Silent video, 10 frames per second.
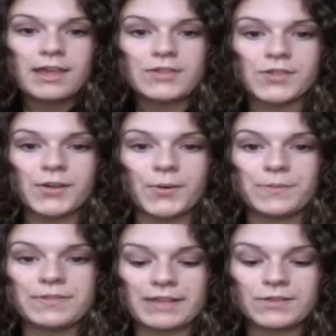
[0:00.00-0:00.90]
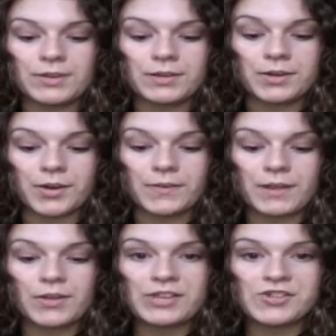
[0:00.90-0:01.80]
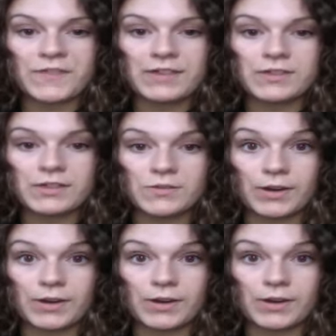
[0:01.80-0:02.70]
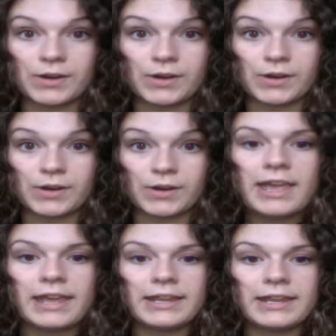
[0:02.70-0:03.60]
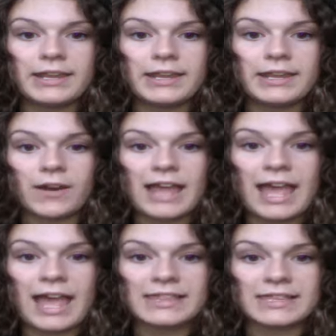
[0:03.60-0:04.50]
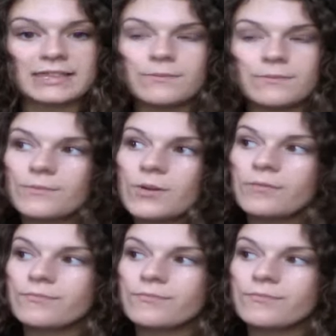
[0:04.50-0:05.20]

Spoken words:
So that's the All Natural Face is very good with that. It isn't very well,